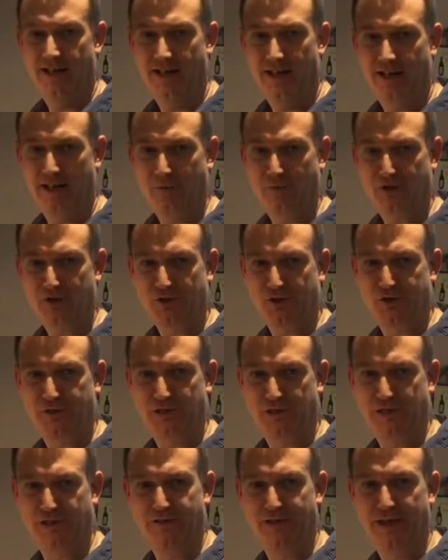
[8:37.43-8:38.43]
I'm just going
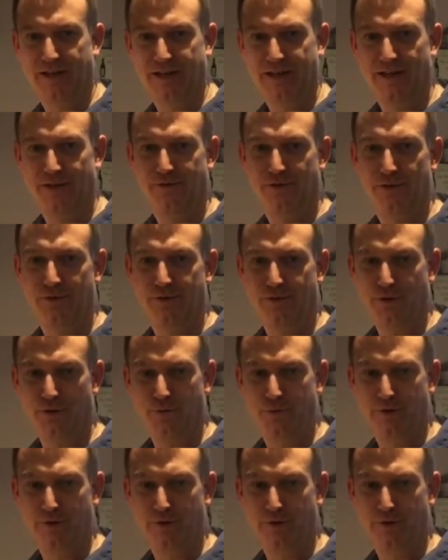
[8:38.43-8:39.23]
to leave that there for a few